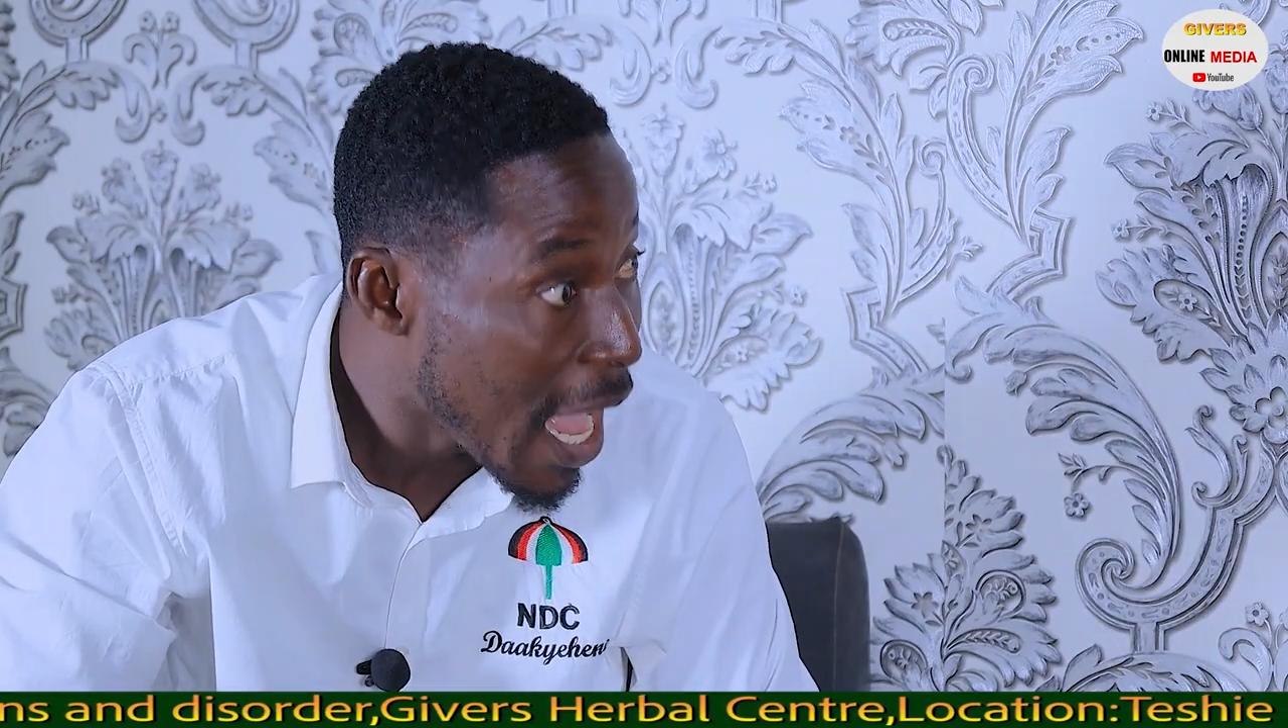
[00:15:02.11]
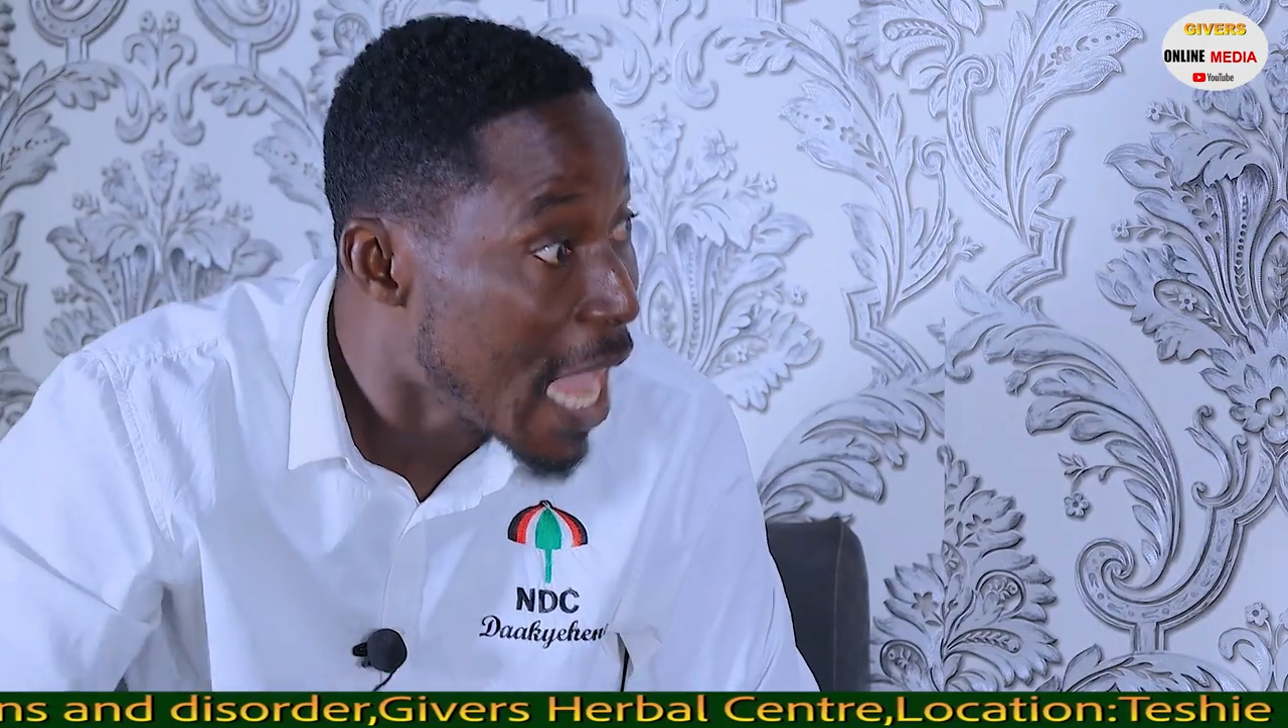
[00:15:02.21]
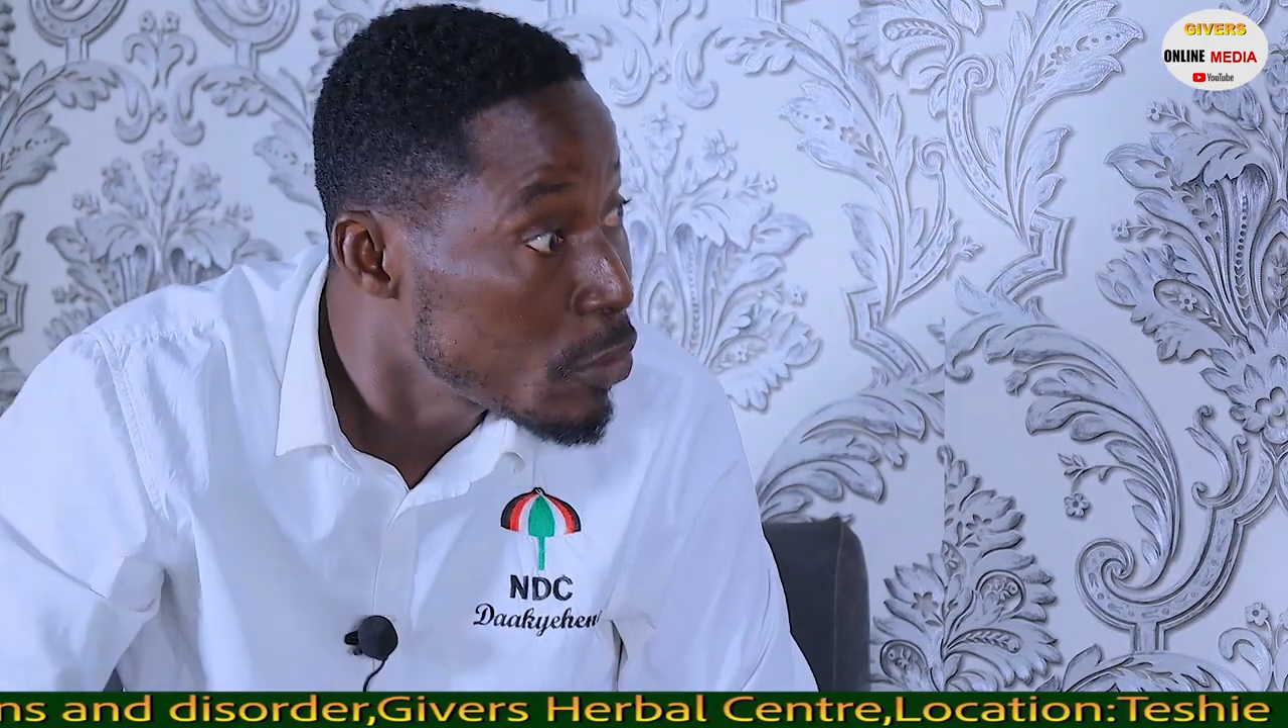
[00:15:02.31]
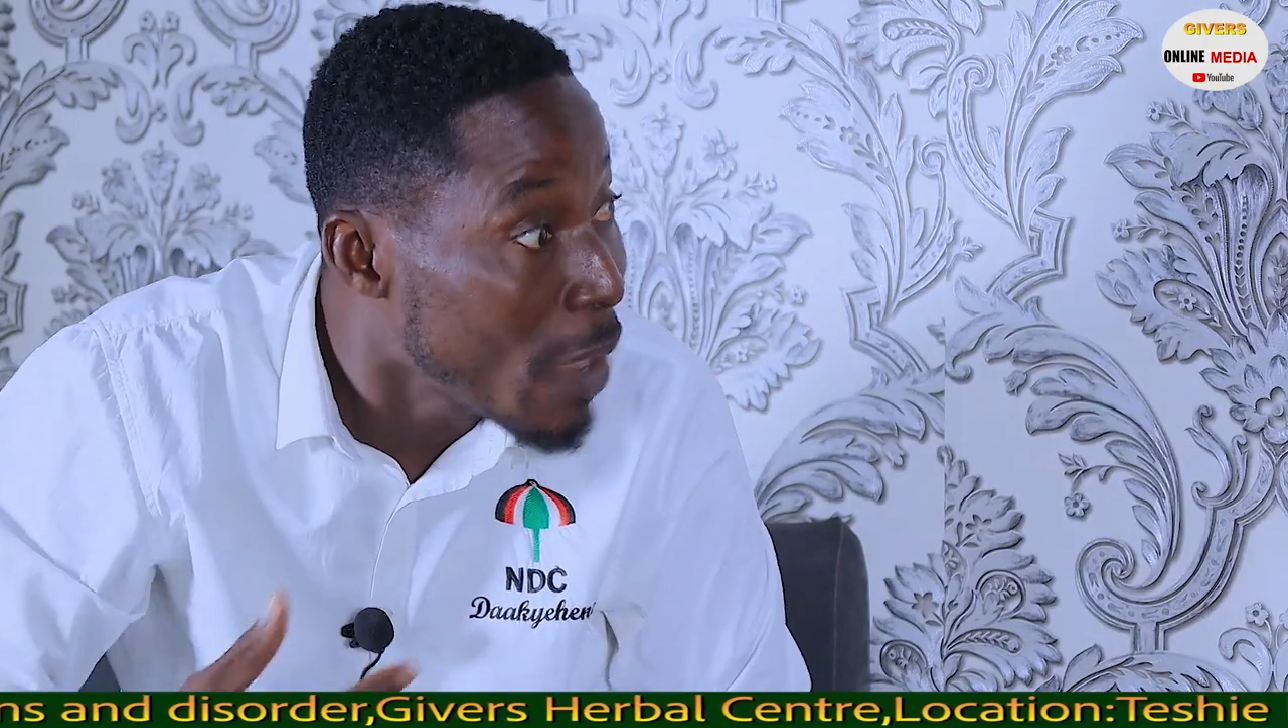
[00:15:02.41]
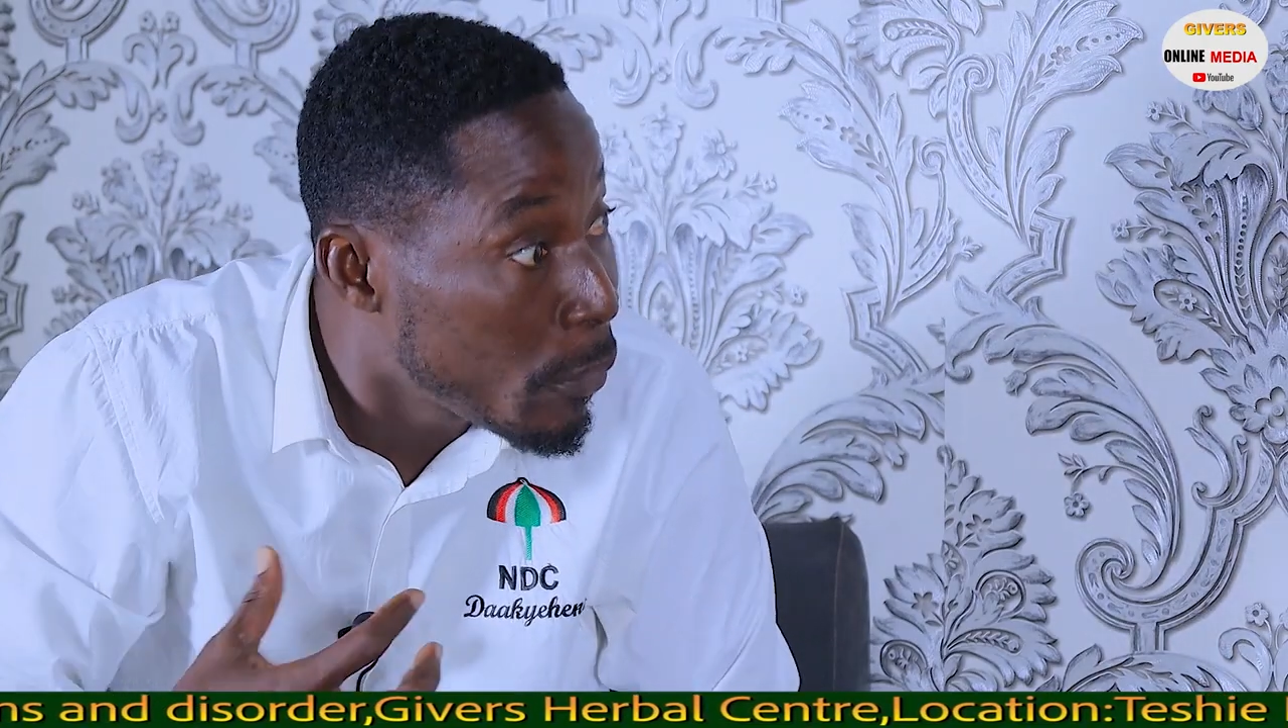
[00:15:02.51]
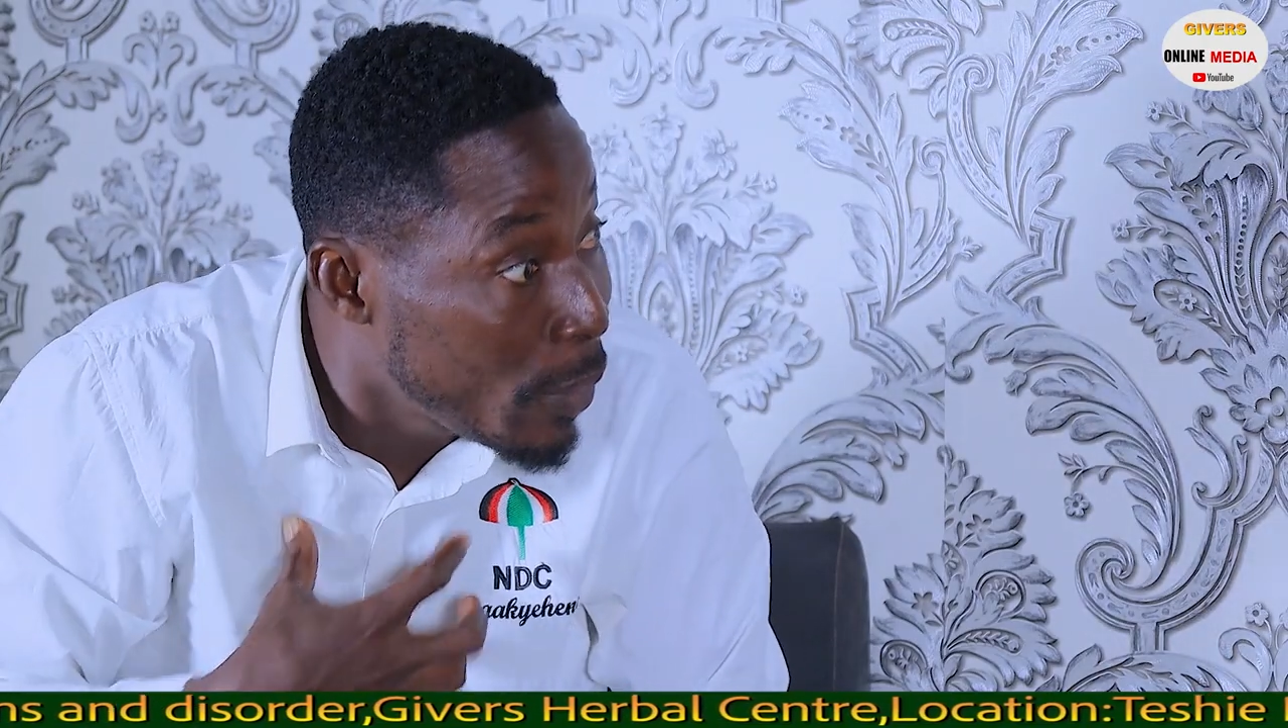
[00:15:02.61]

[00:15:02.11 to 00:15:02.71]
and you are